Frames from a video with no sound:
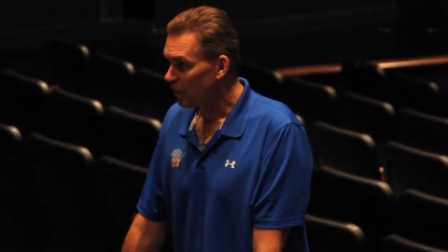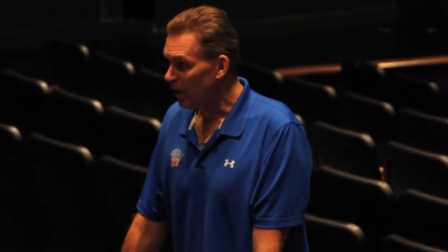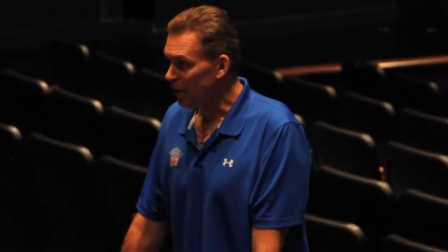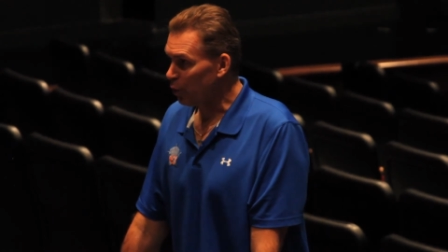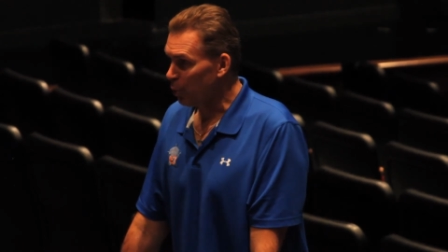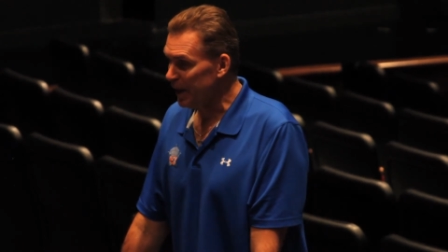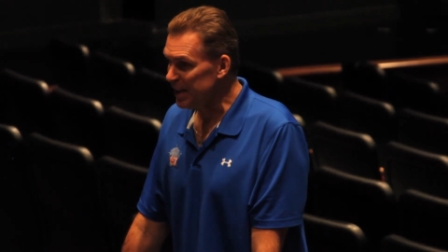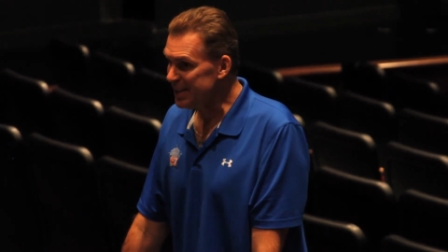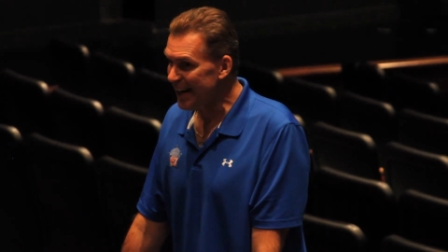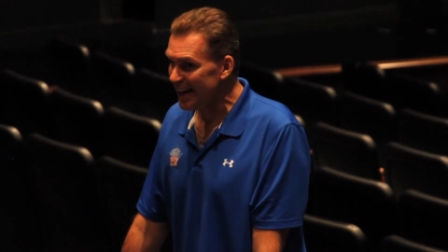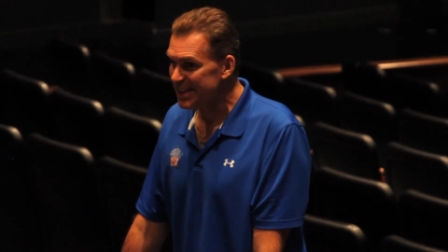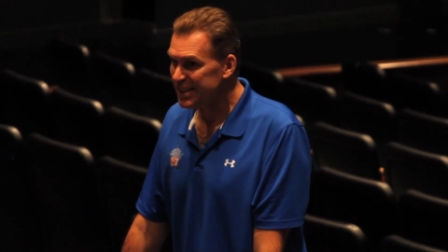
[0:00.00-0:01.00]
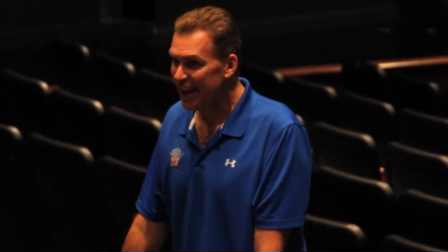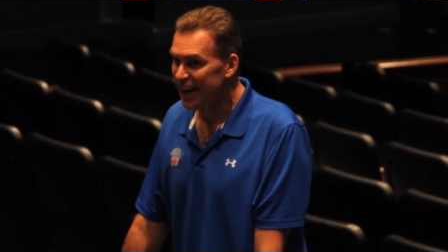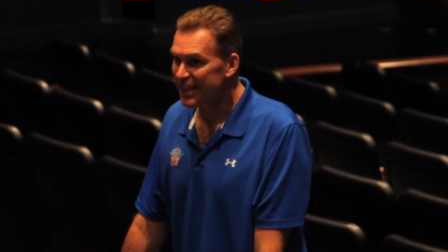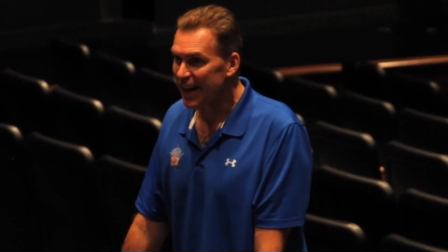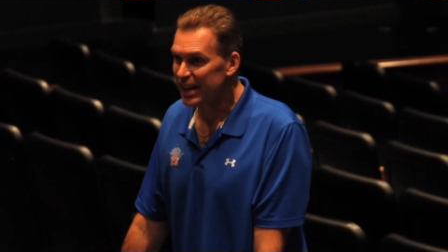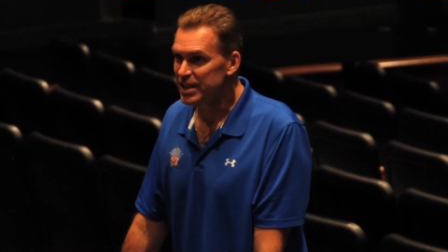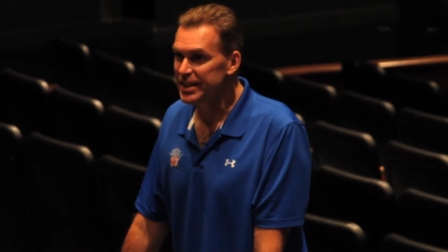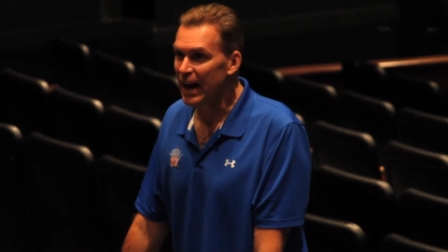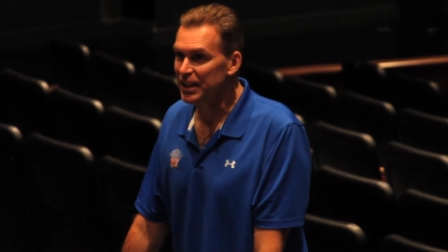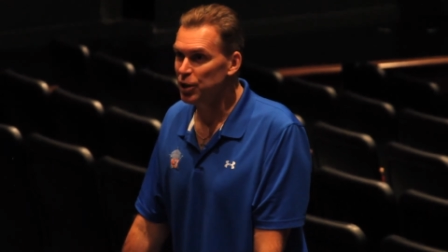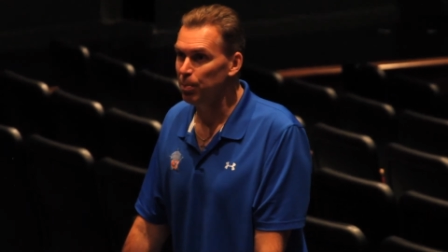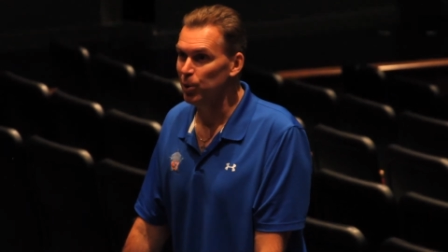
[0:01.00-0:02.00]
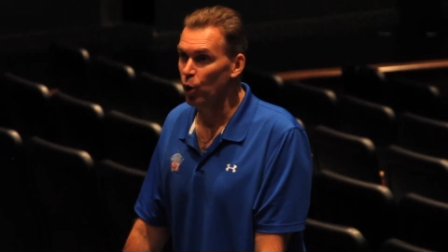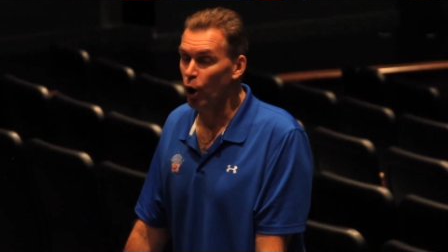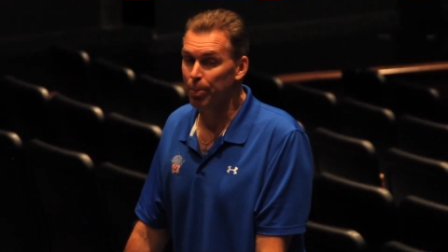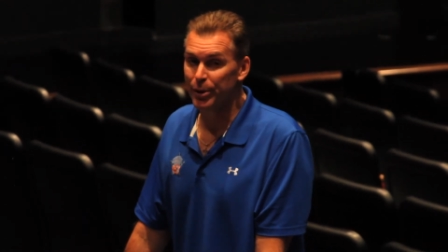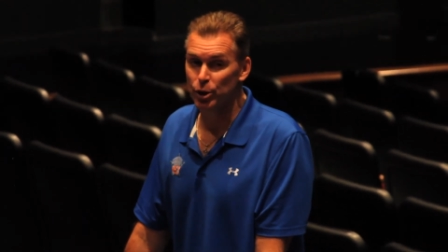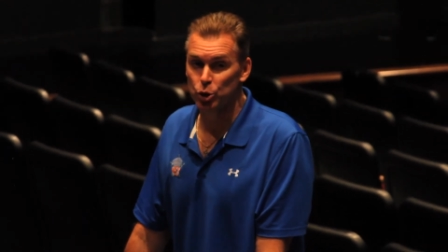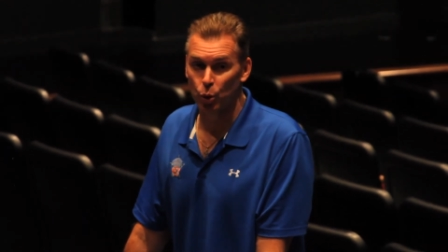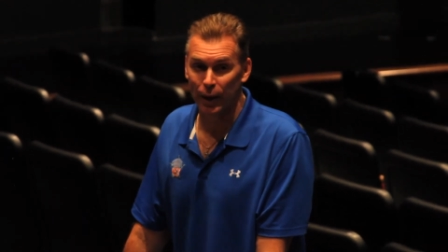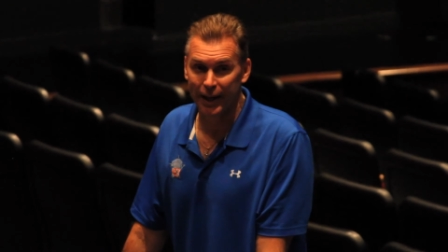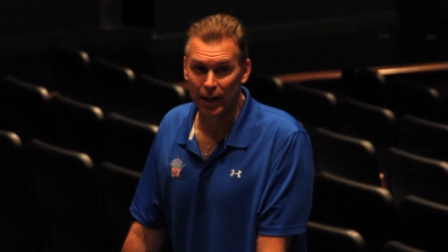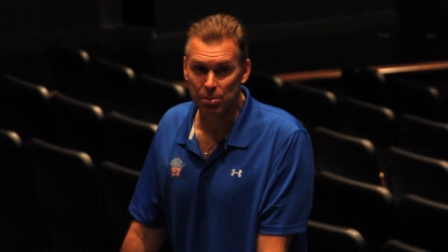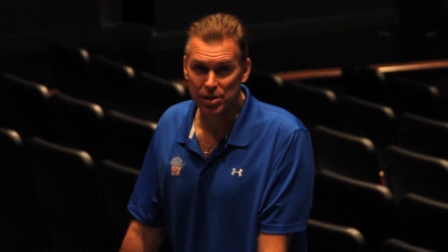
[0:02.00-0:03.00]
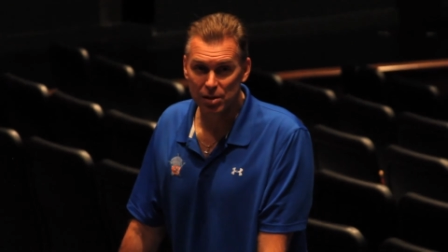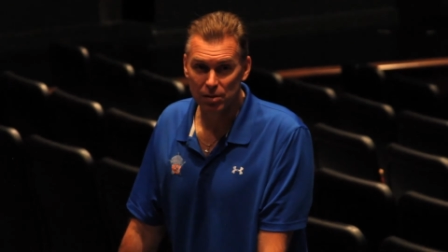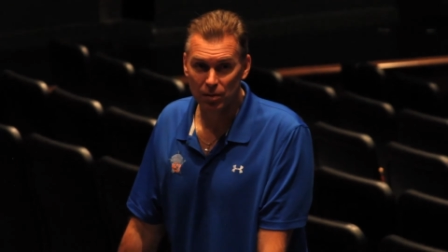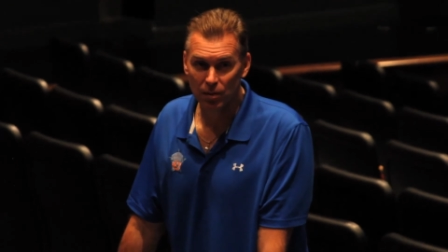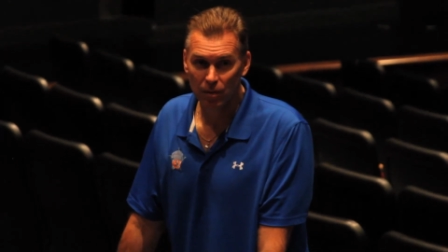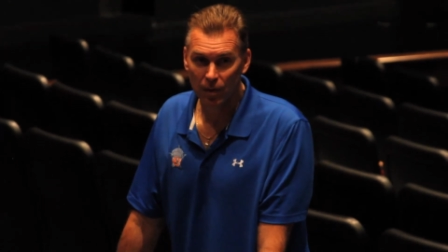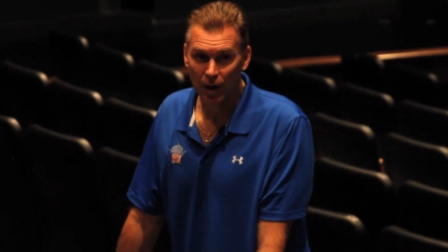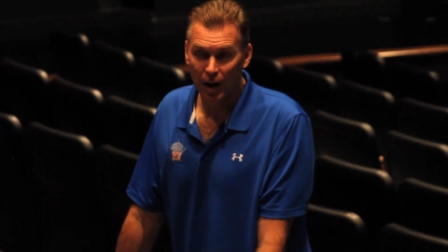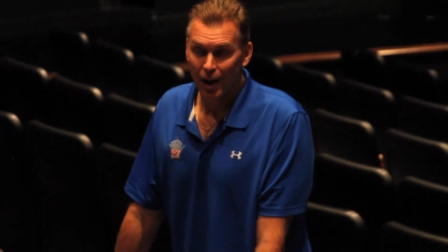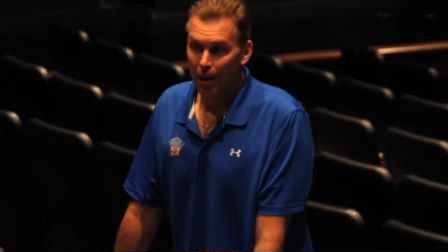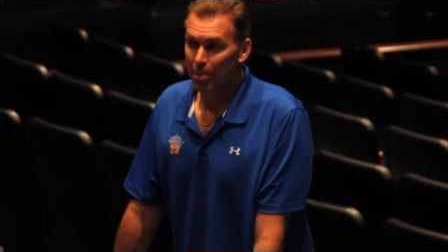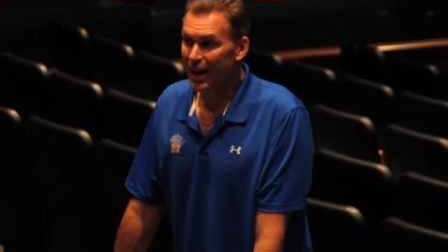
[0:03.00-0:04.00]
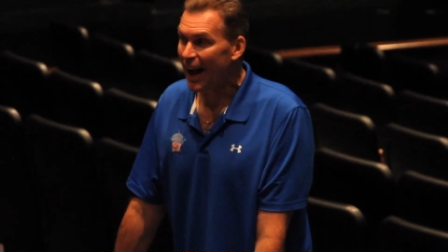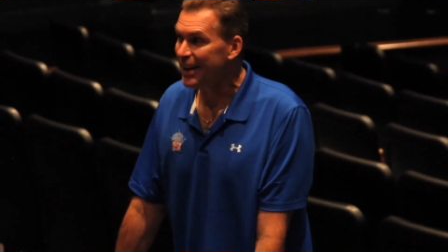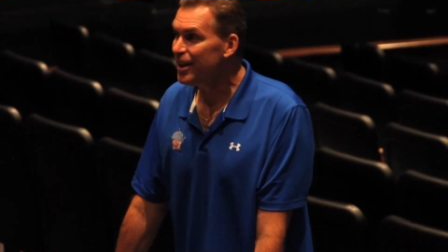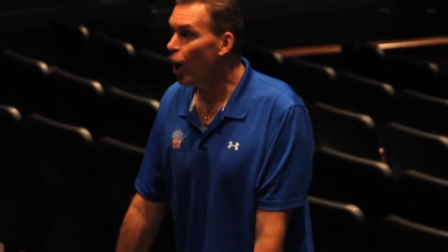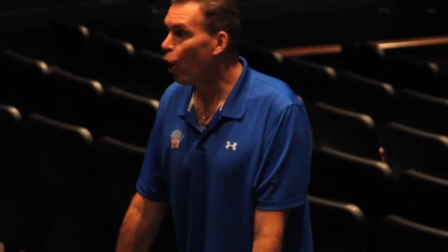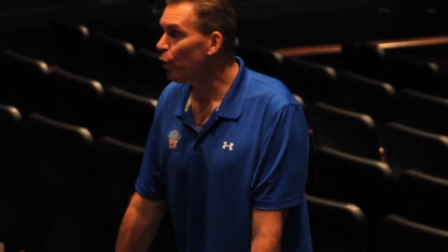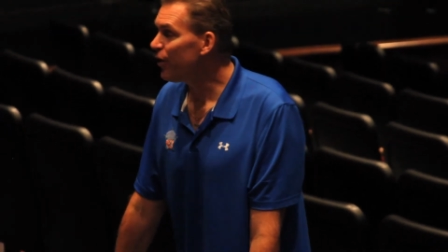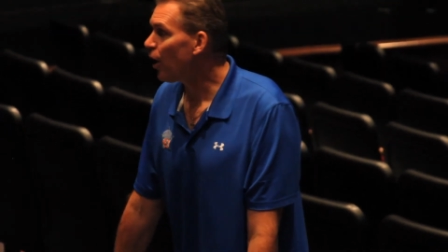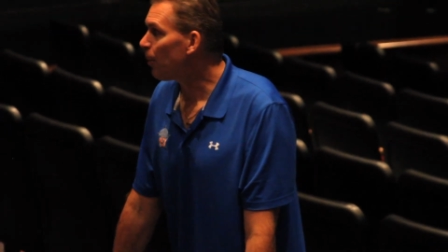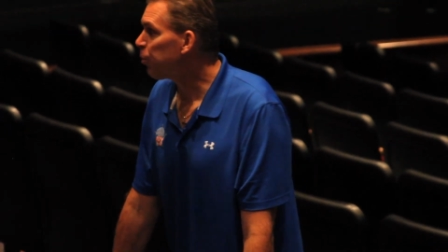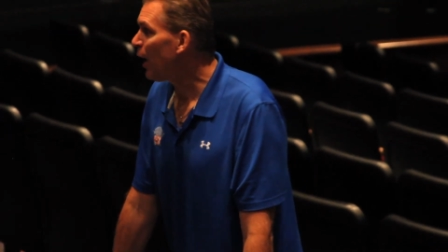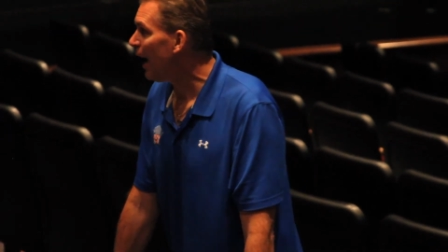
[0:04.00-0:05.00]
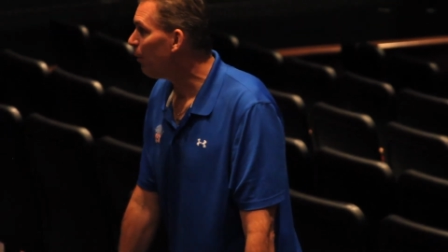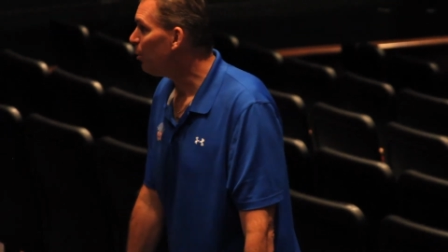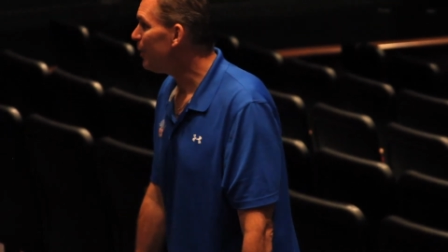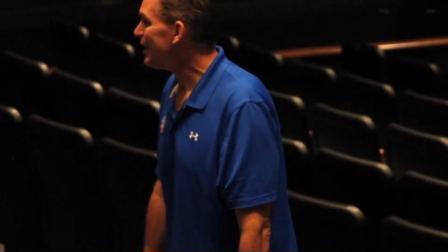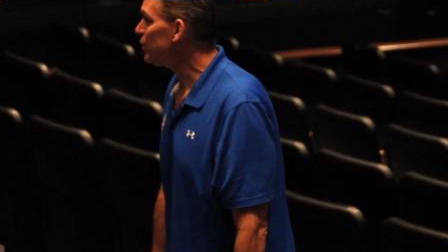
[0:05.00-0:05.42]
The reason I say that is not to blow up your dreams, but I know there are probably